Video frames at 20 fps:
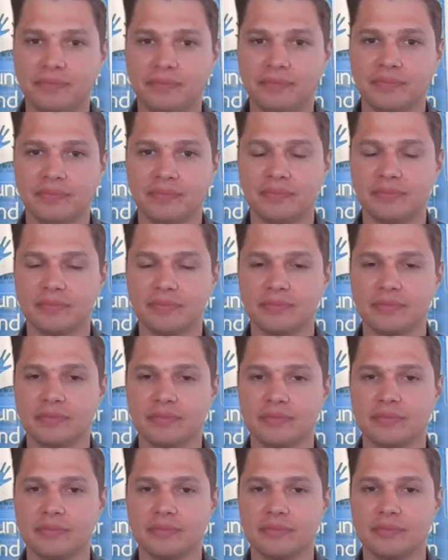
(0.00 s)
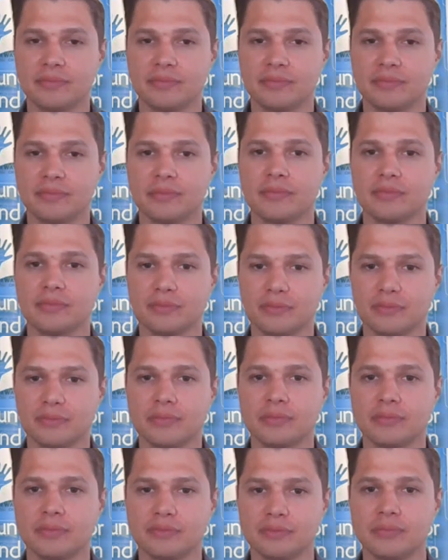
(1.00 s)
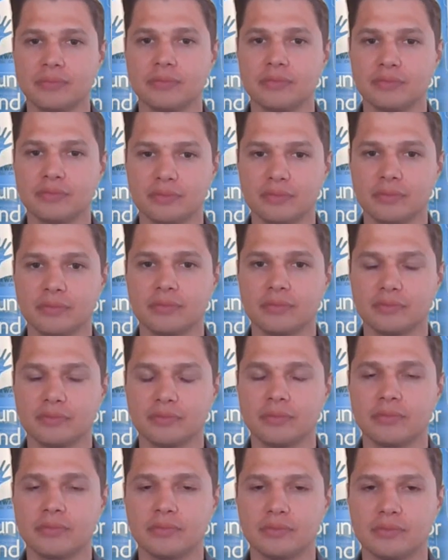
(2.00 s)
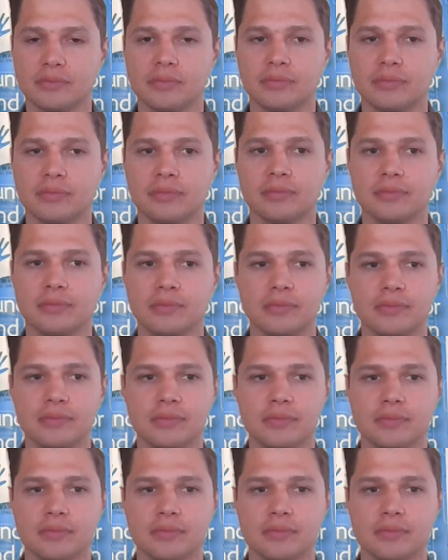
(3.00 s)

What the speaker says: [no speech]